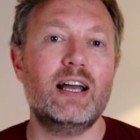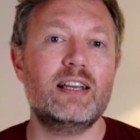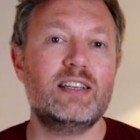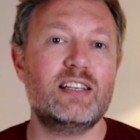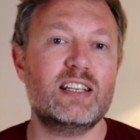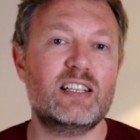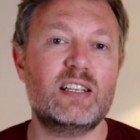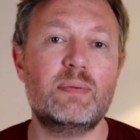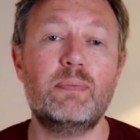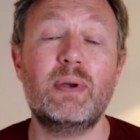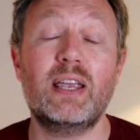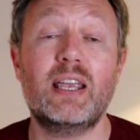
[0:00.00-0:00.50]

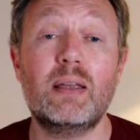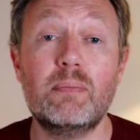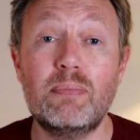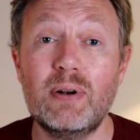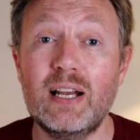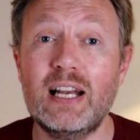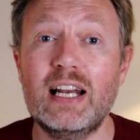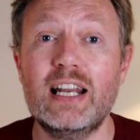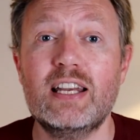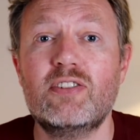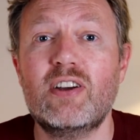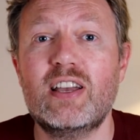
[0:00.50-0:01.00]
Just to be
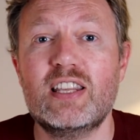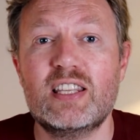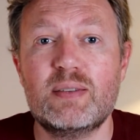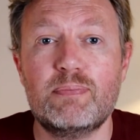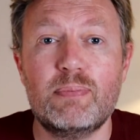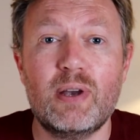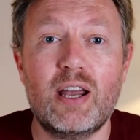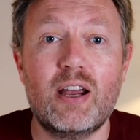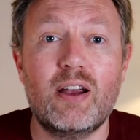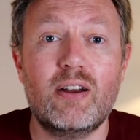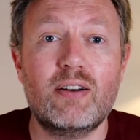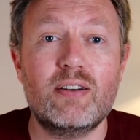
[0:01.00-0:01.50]
completely
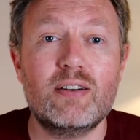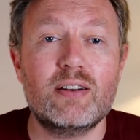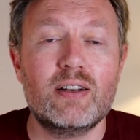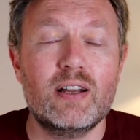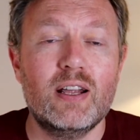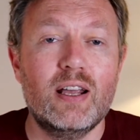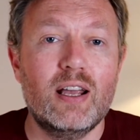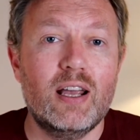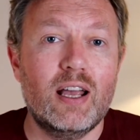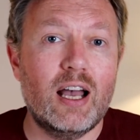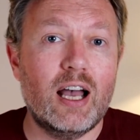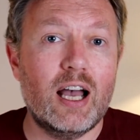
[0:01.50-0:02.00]
transparent,
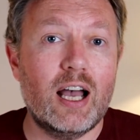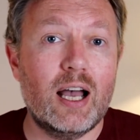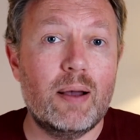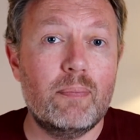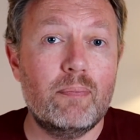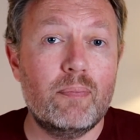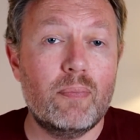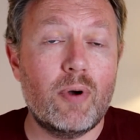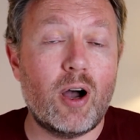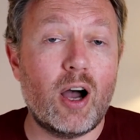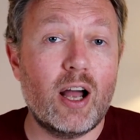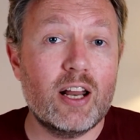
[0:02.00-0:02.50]

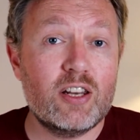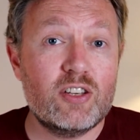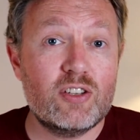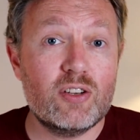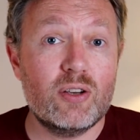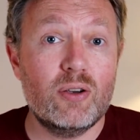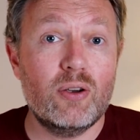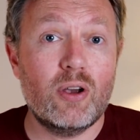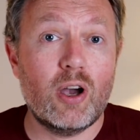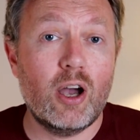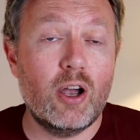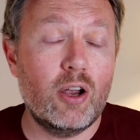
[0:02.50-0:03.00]
I
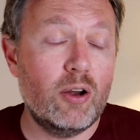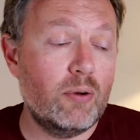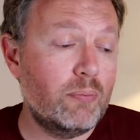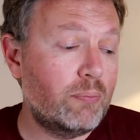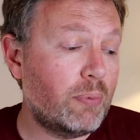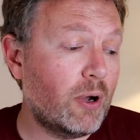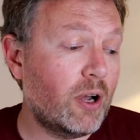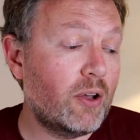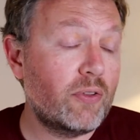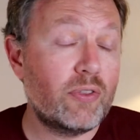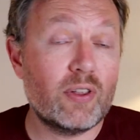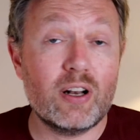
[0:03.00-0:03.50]
do own
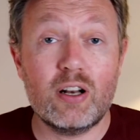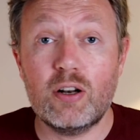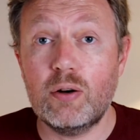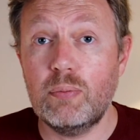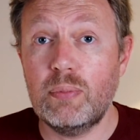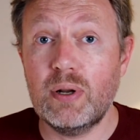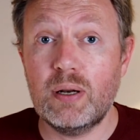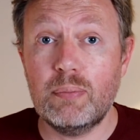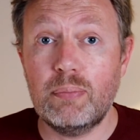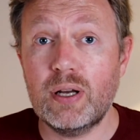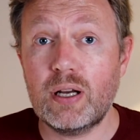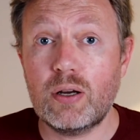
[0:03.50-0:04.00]
both a little
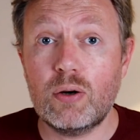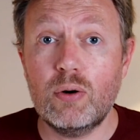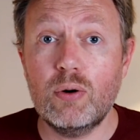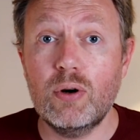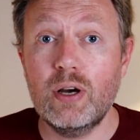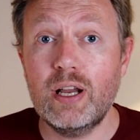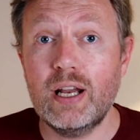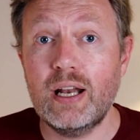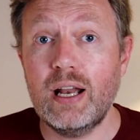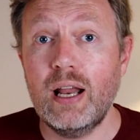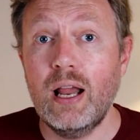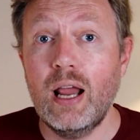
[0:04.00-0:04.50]
bit of
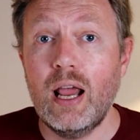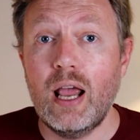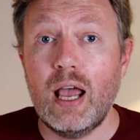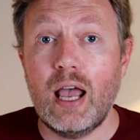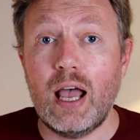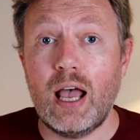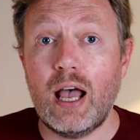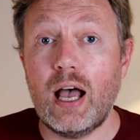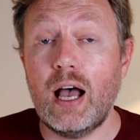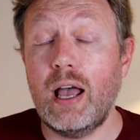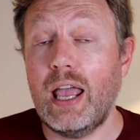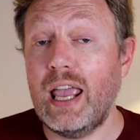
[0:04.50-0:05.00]
Bitcoin
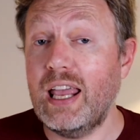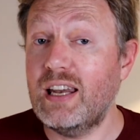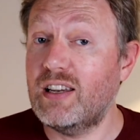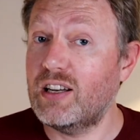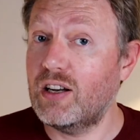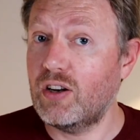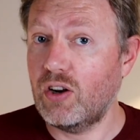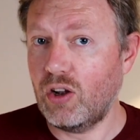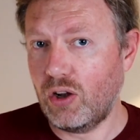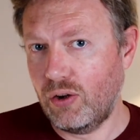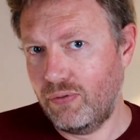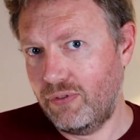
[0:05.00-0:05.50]
and
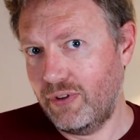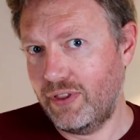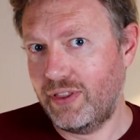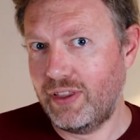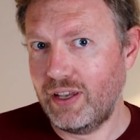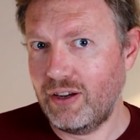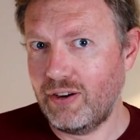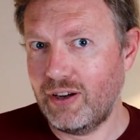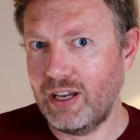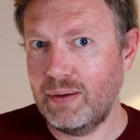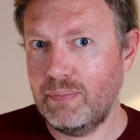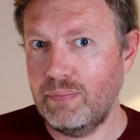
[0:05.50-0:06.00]
a lot of
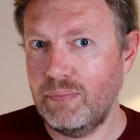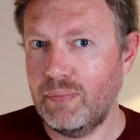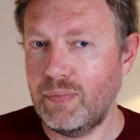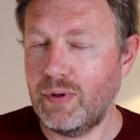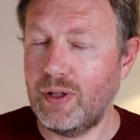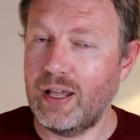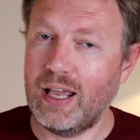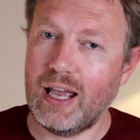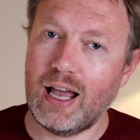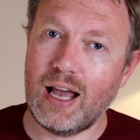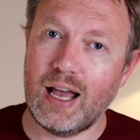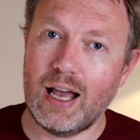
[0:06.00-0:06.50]
Ethereum.
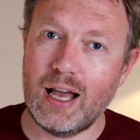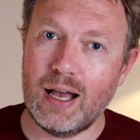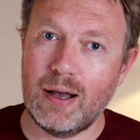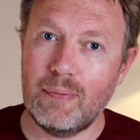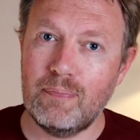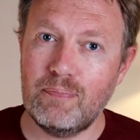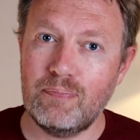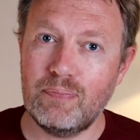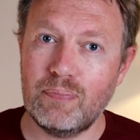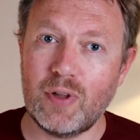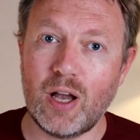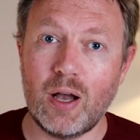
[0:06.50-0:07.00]

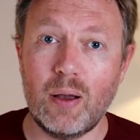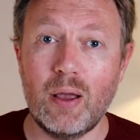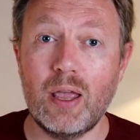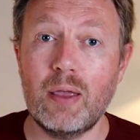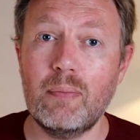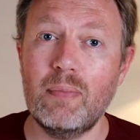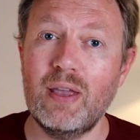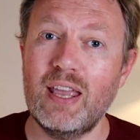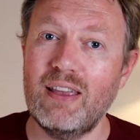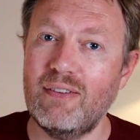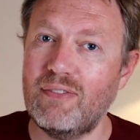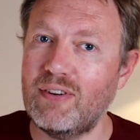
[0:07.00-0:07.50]
I
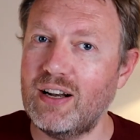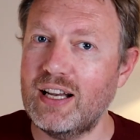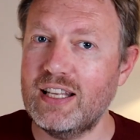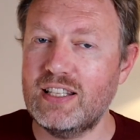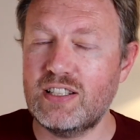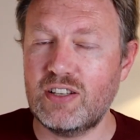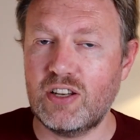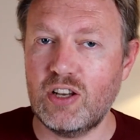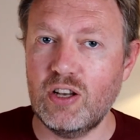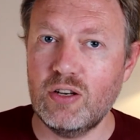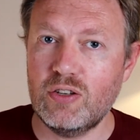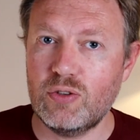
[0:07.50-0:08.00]
am heavily
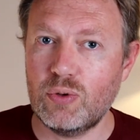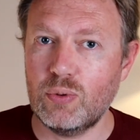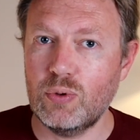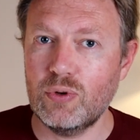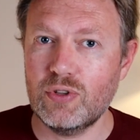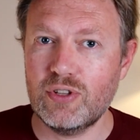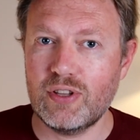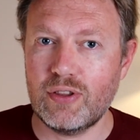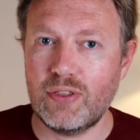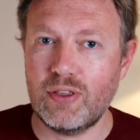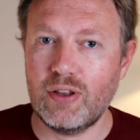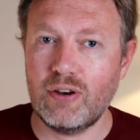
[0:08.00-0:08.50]
skewed
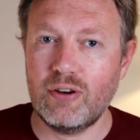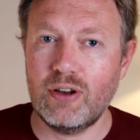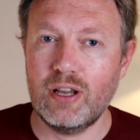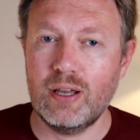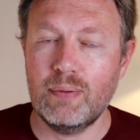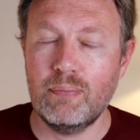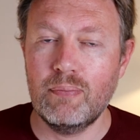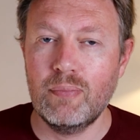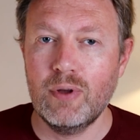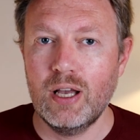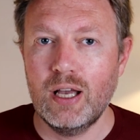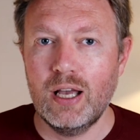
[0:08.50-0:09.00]
towards
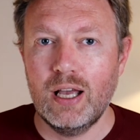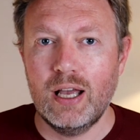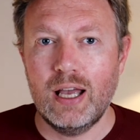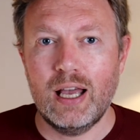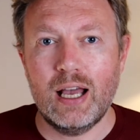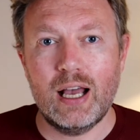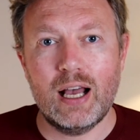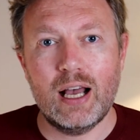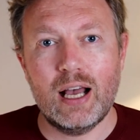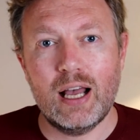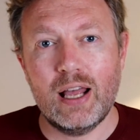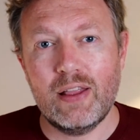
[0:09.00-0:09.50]
Ethereum,
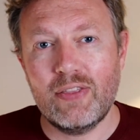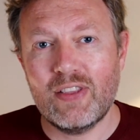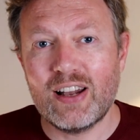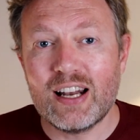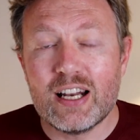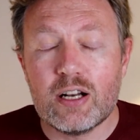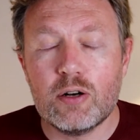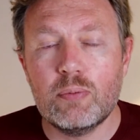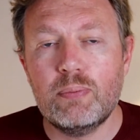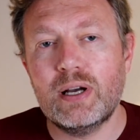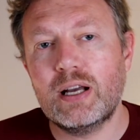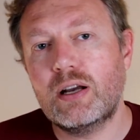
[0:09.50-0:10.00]
and the
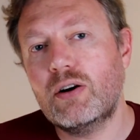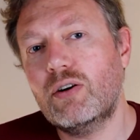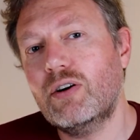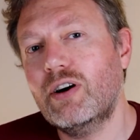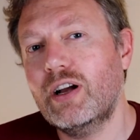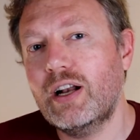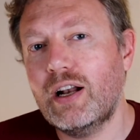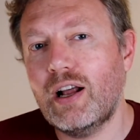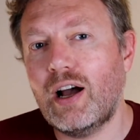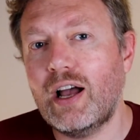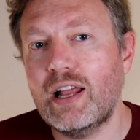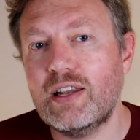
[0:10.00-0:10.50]
little
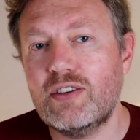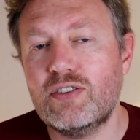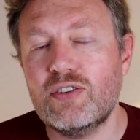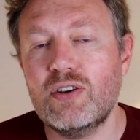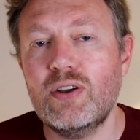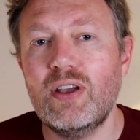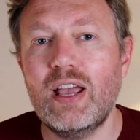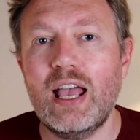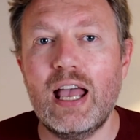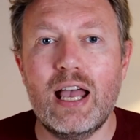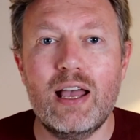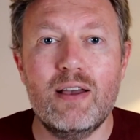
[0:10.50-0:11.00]
Bitcoin I
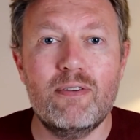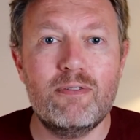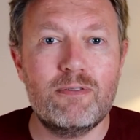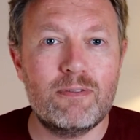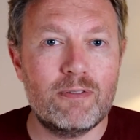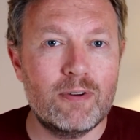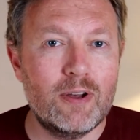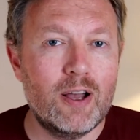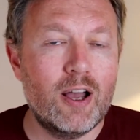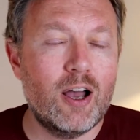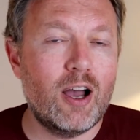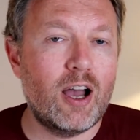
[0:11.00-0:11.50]
do have,
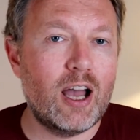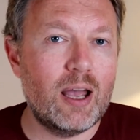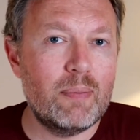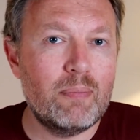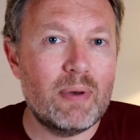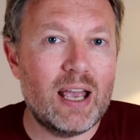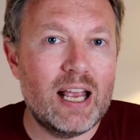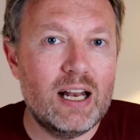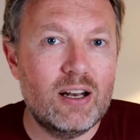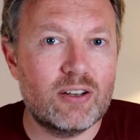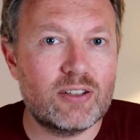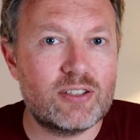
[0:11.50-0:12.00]
I
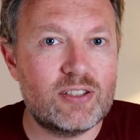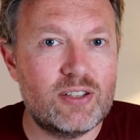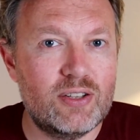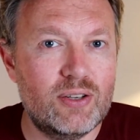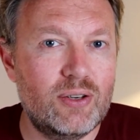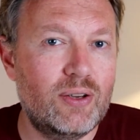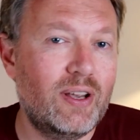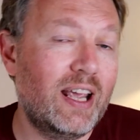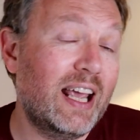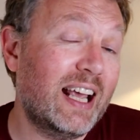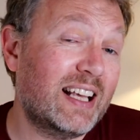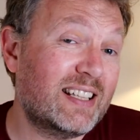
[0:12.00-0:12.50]
may look
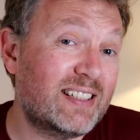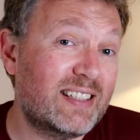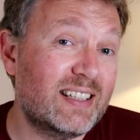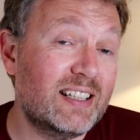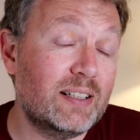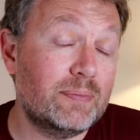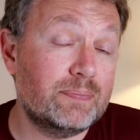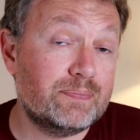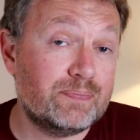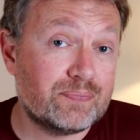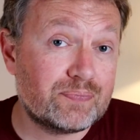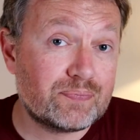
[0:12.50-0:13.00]
to
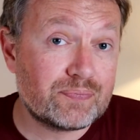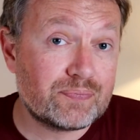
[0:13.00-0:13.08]
exit